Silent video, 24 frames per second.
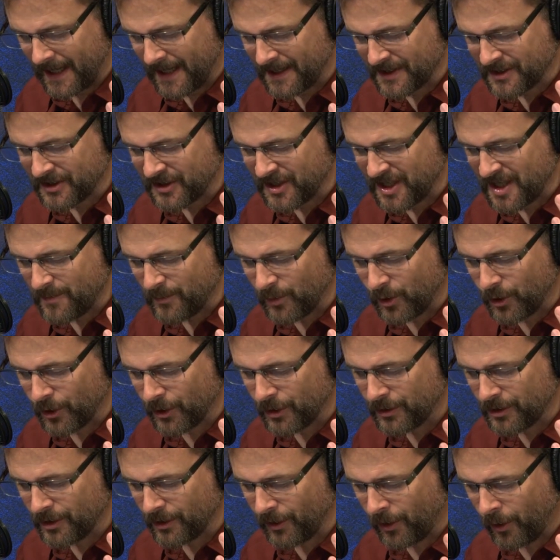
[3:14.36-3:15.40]
It has seemed
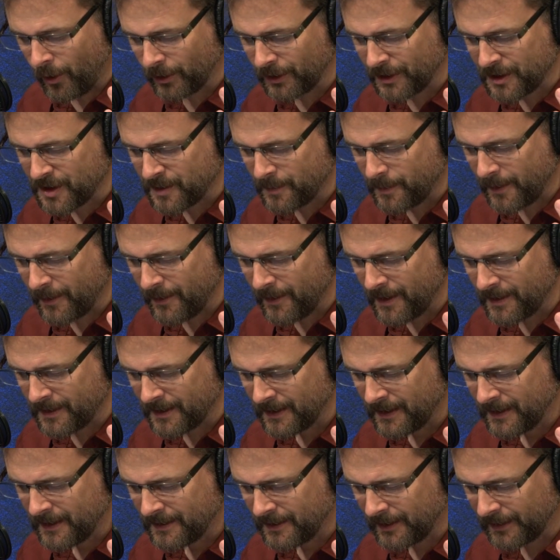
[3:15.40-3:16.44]
good to the Holy Spirit
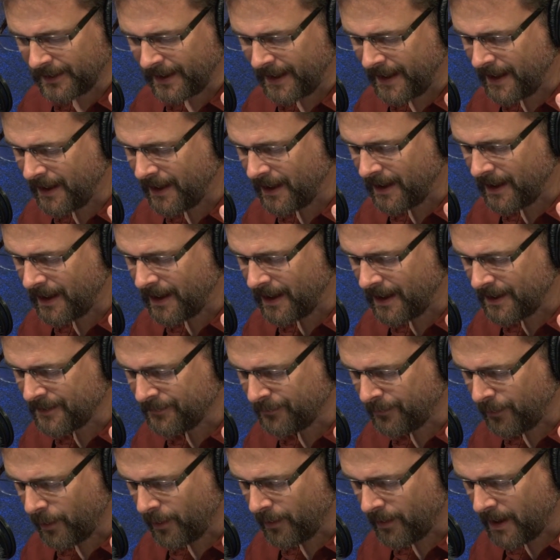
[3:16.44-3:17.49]
to lay
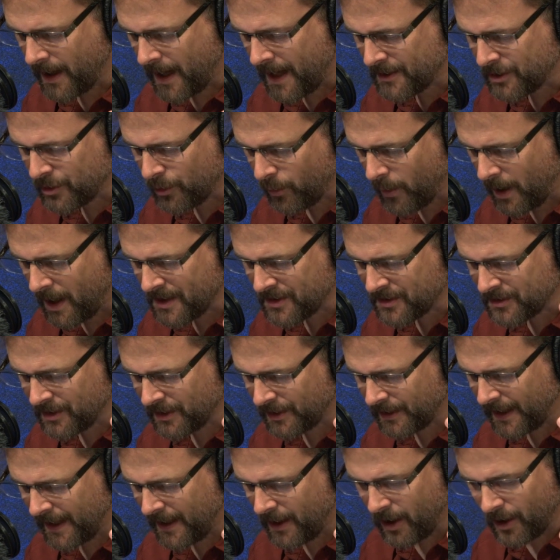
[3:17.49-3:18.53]
and to us
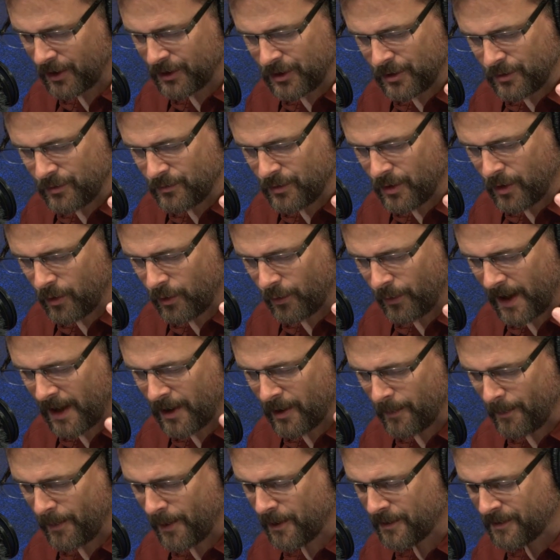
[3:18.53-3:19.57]
to lay on you no
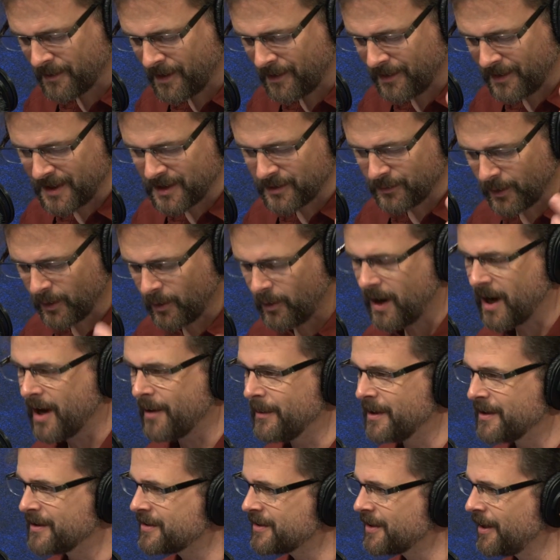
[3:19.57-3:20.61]
greater burden than these
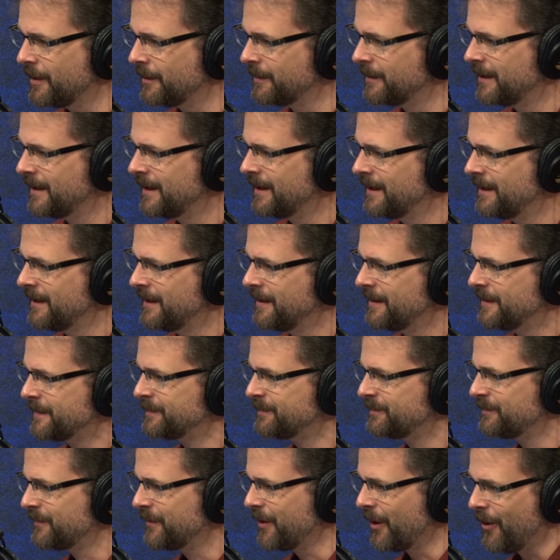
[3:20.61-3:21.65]
requirements. So
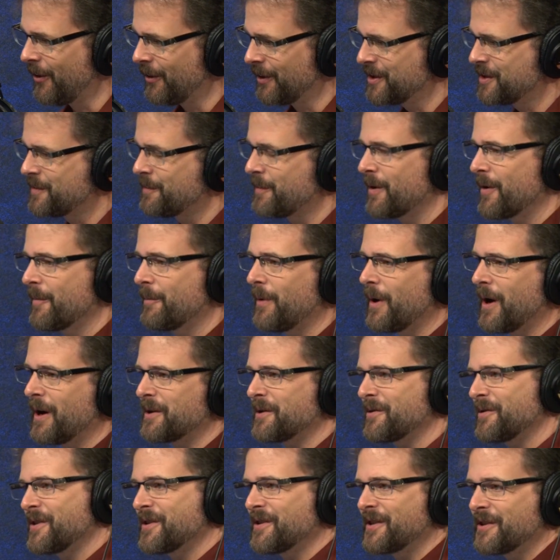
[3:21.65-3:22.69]
the Holy Spirit
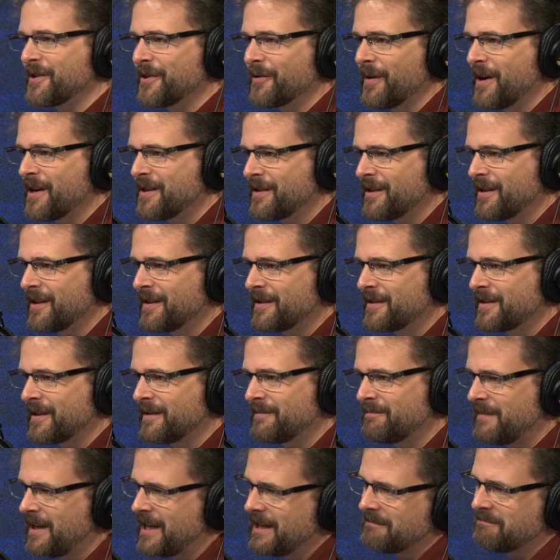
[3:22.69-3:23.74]
pondered the situation and
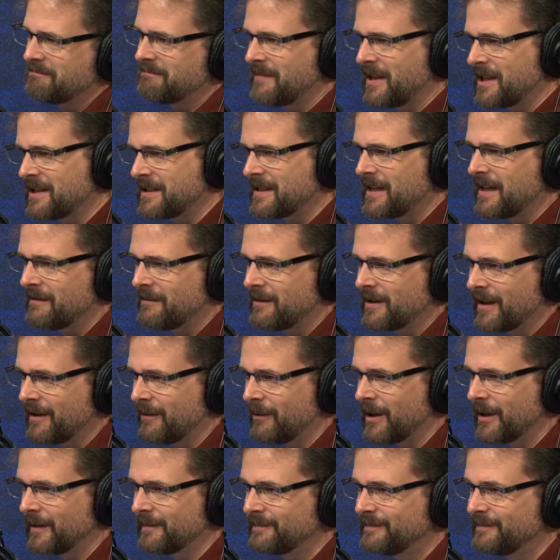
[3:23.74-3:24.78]
said, yeah, that's not what I
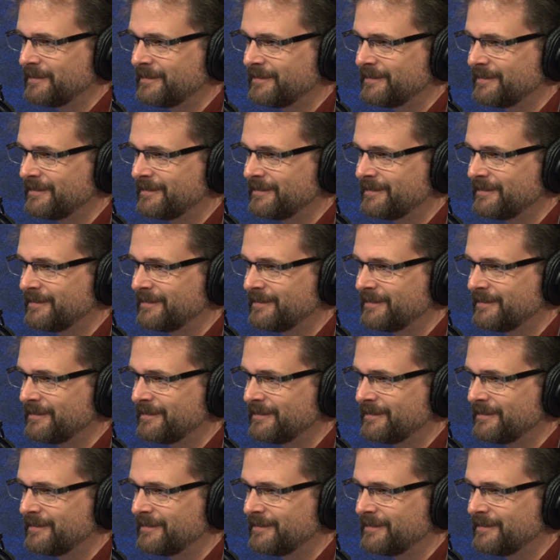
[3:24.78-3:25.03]
want.